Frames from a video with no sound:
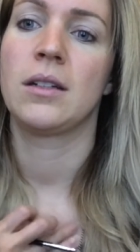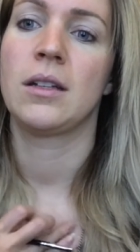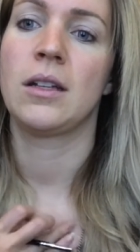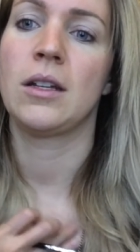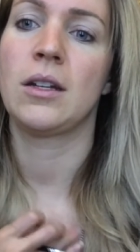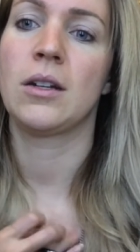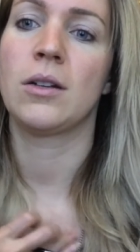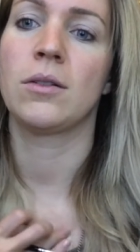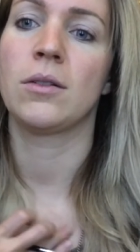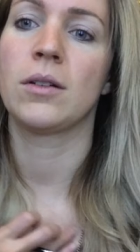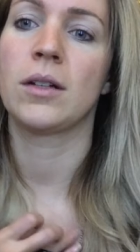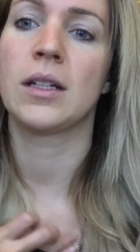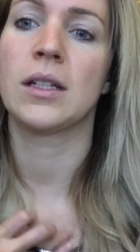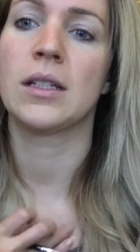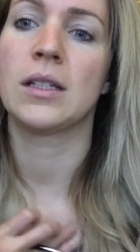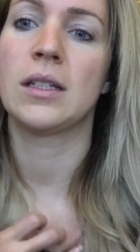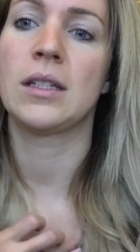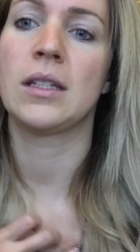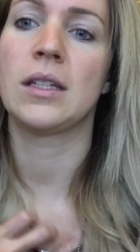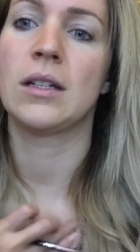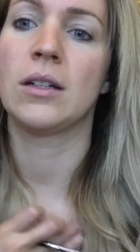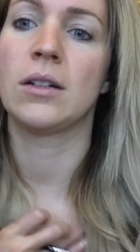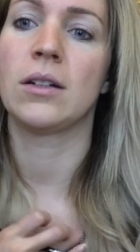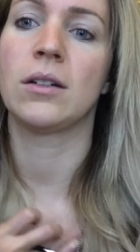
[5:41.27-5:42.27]
you know,
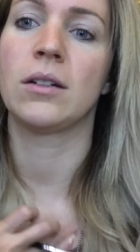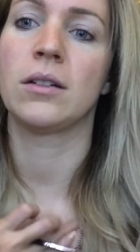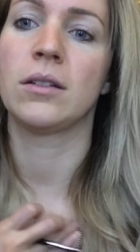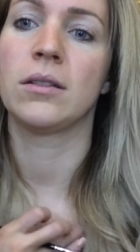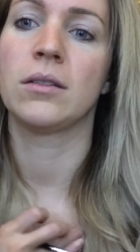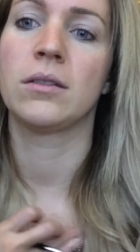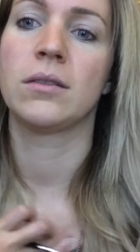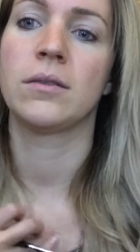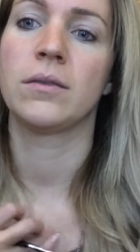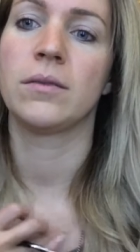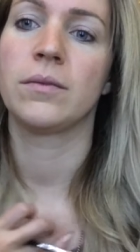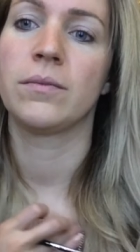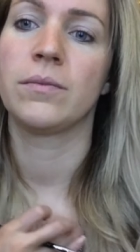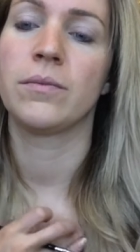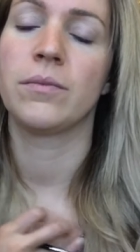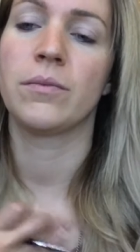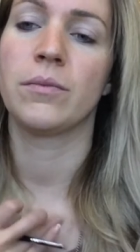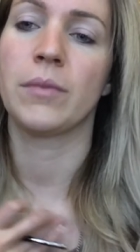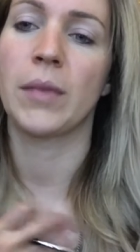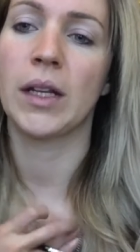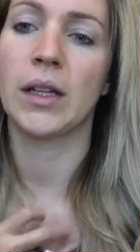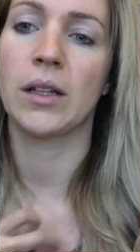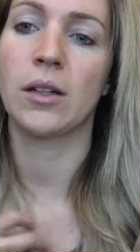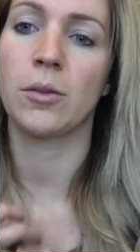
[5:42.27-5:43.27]
conceal
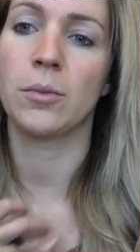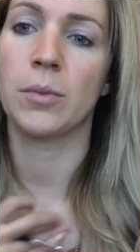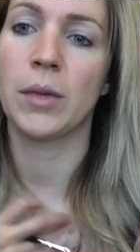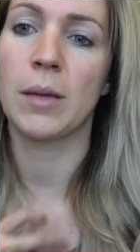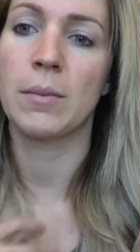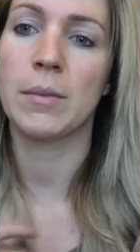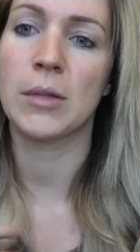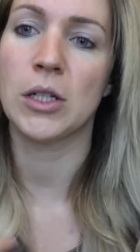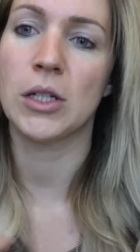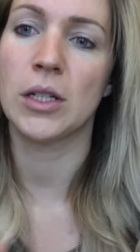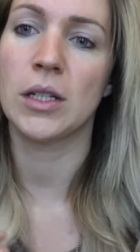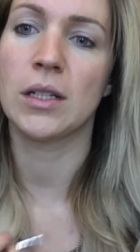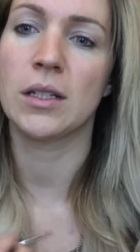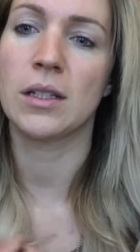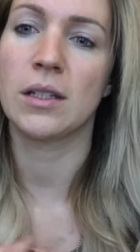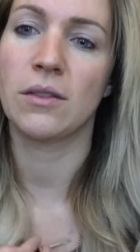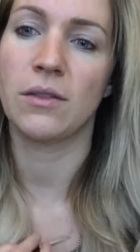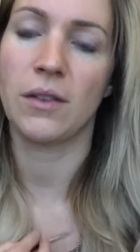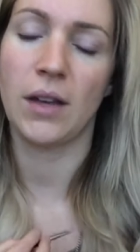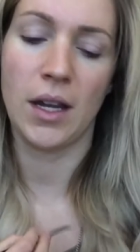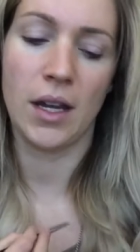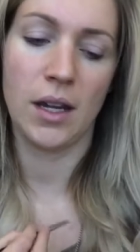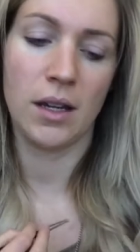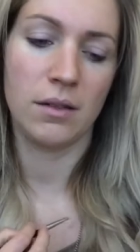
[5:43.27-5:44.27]
my little blemishes
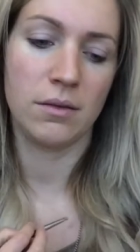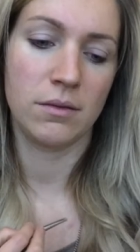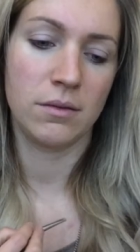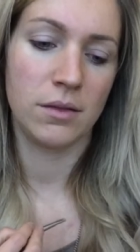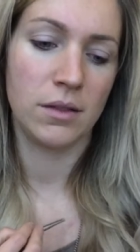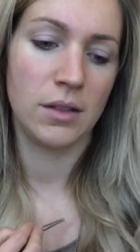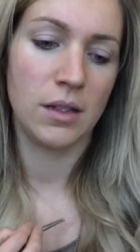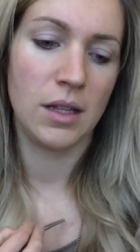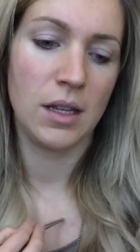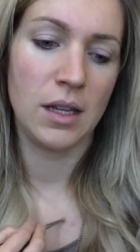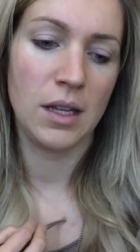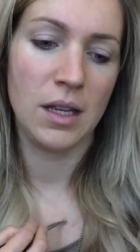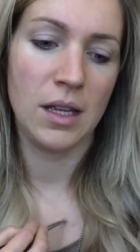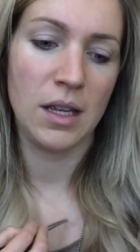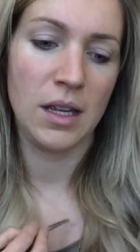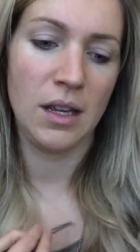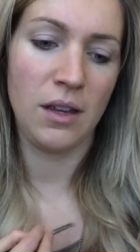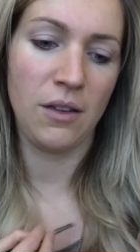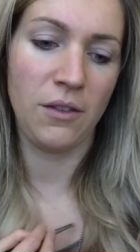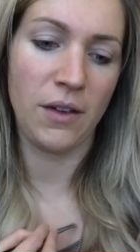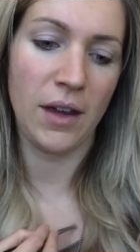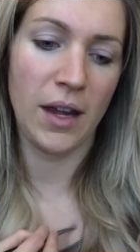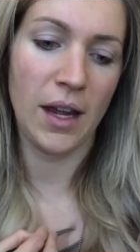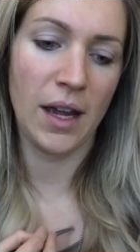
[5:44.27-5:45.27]
if
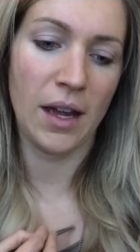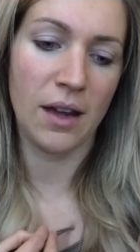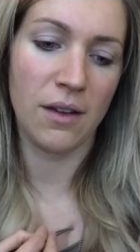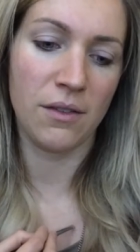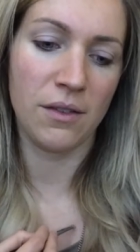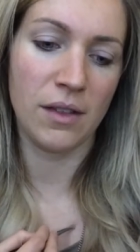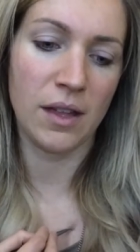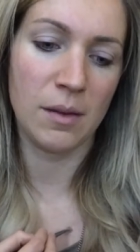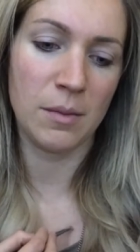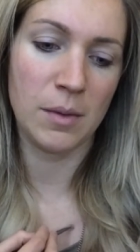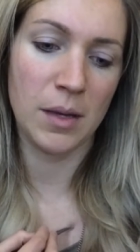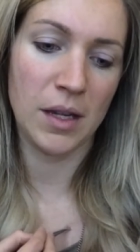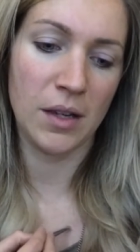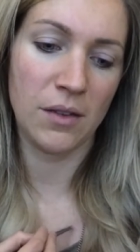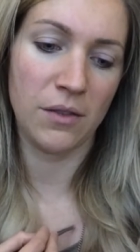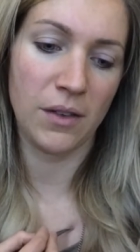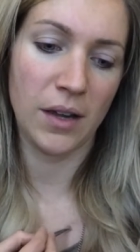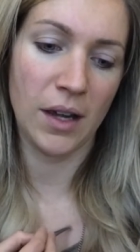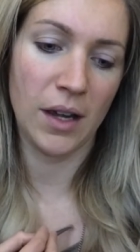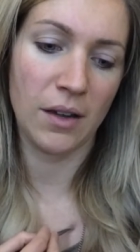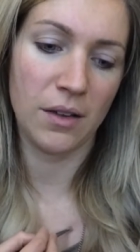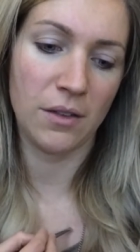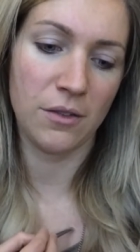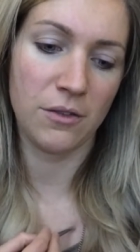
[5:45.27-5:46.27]
I have them, if
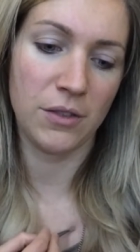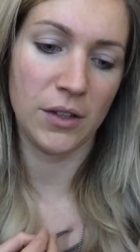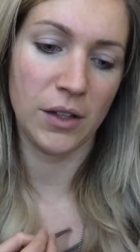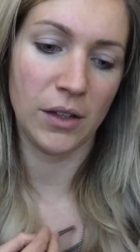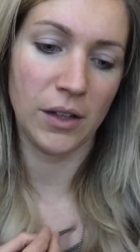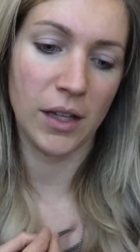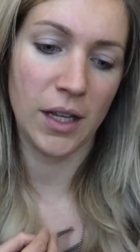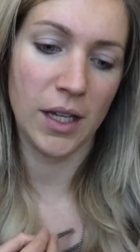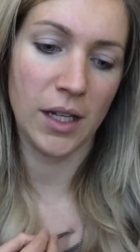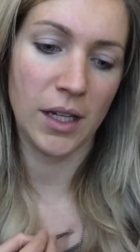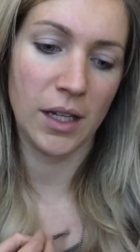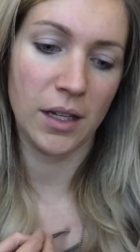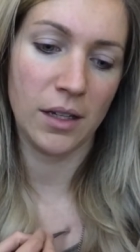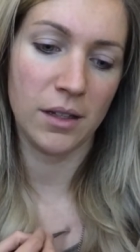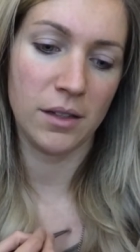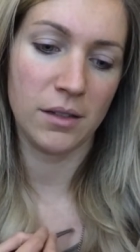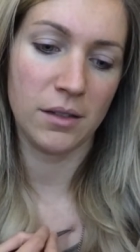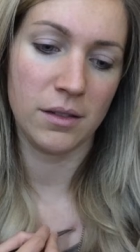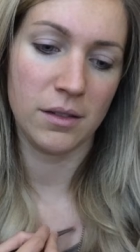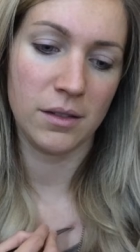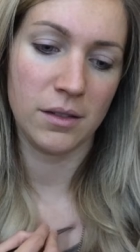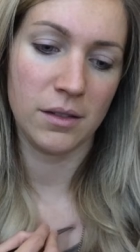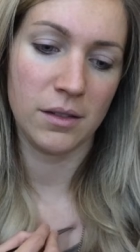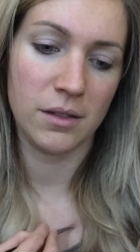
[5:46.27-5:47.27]
I feel like it.
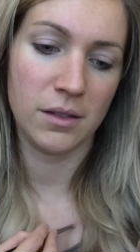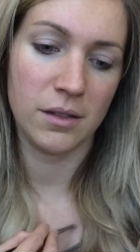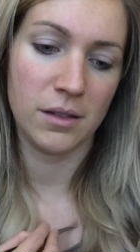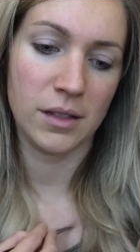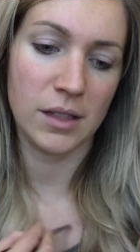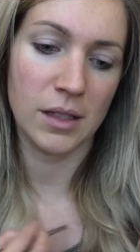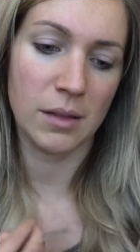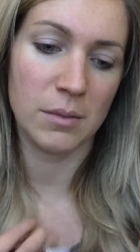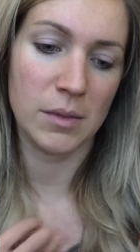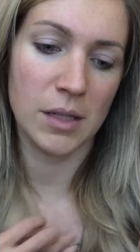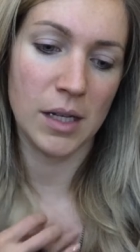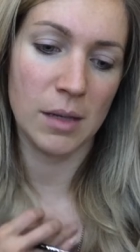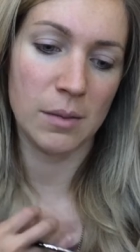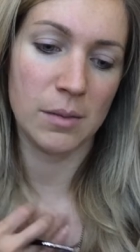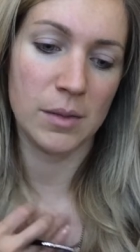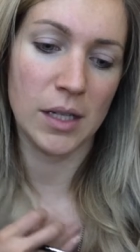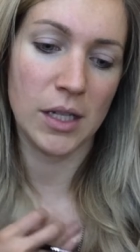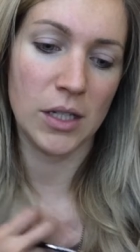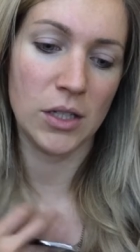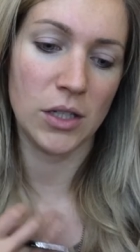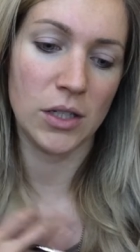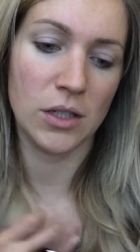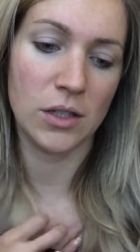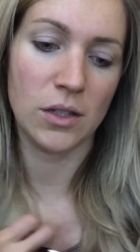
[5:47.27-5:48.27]
Sometimes
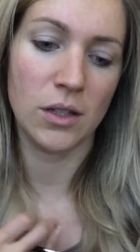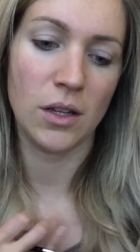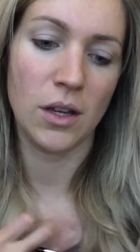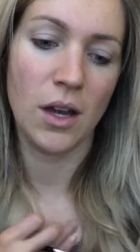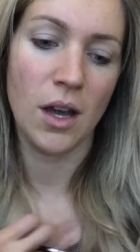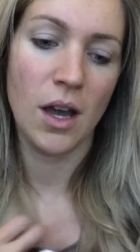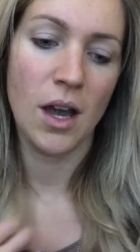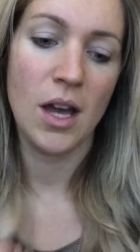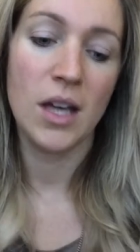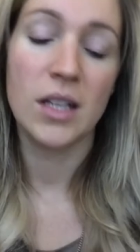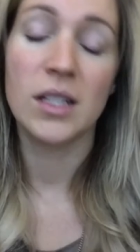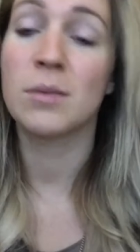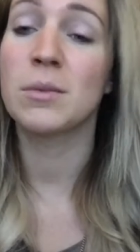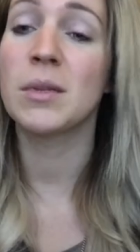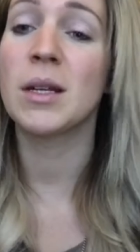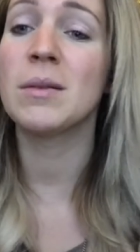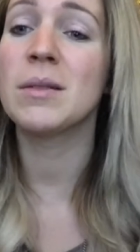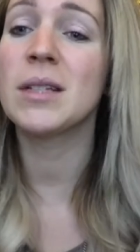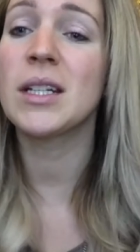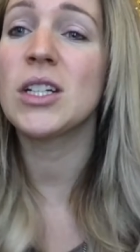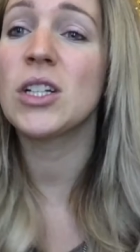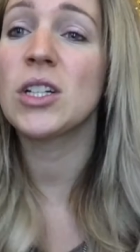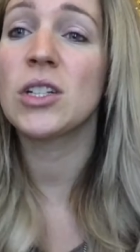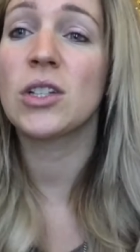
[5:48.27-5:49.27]
I just
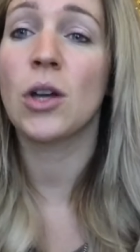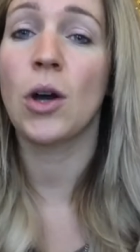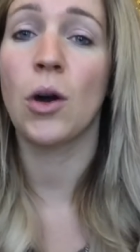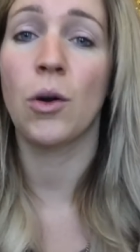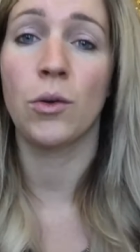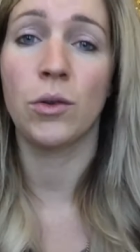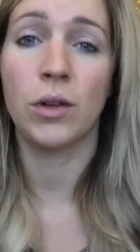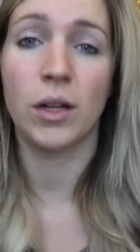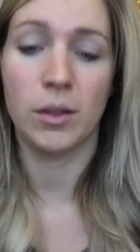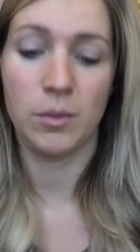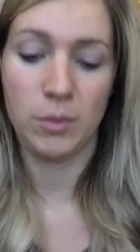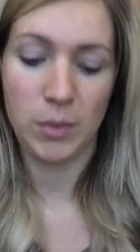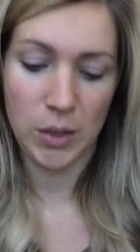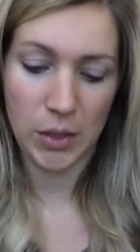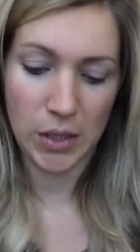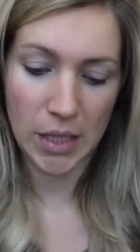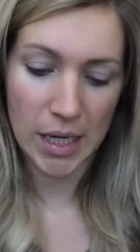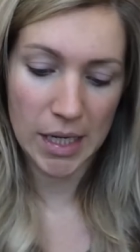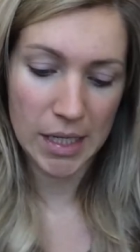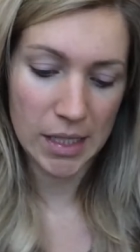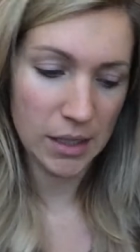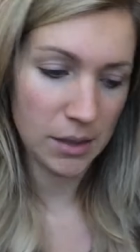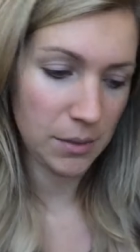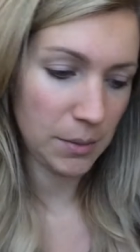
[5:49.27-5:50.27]
own them, you
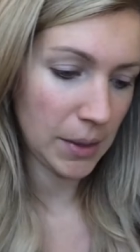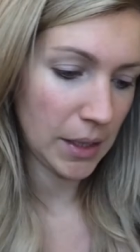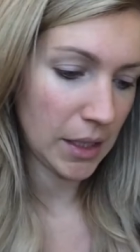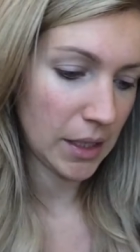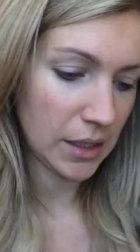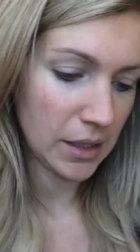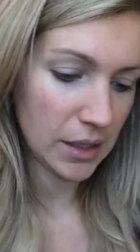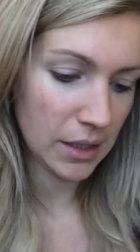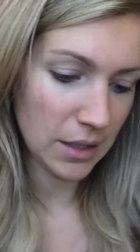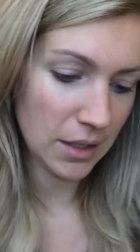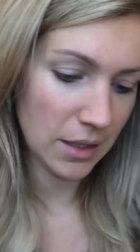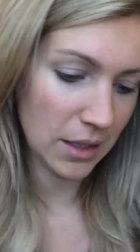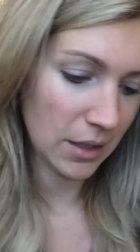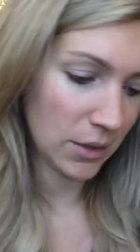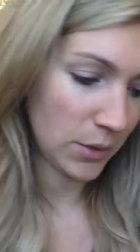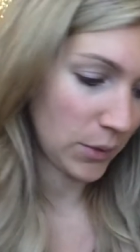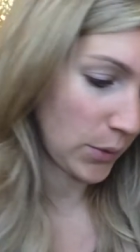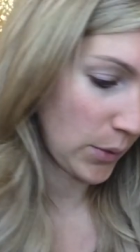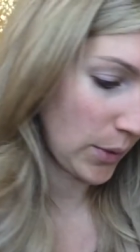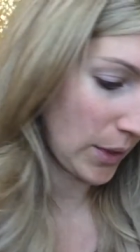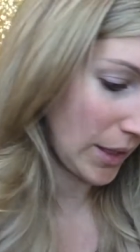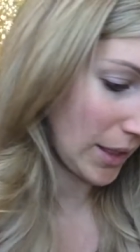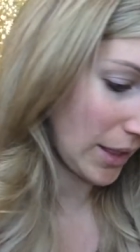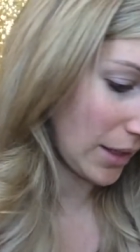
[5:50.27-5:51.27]
guys, because that's
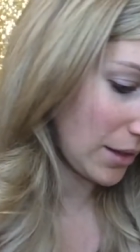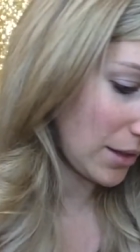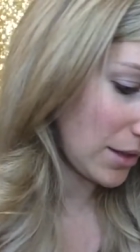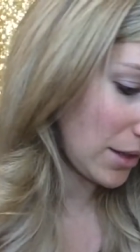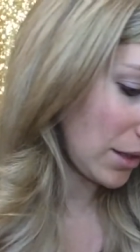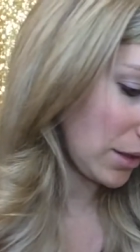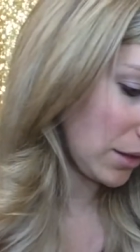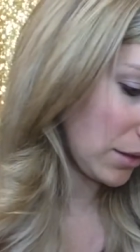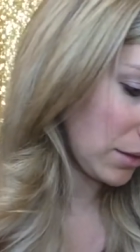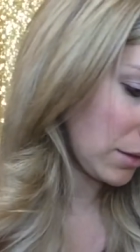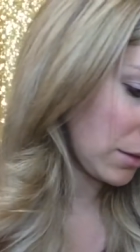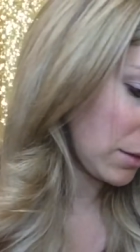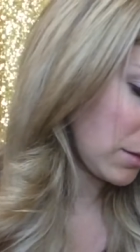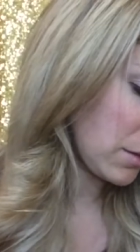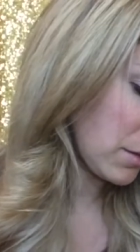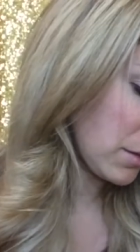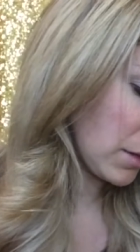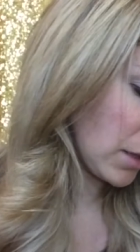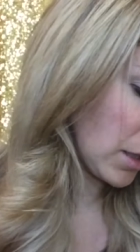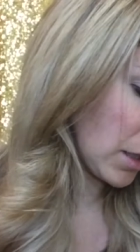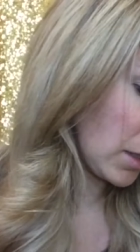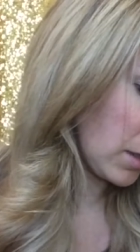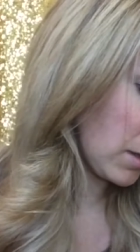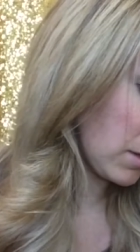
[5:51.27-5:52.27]
what we gotta do,
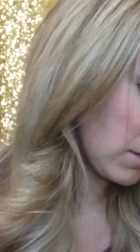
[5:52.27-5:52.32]
you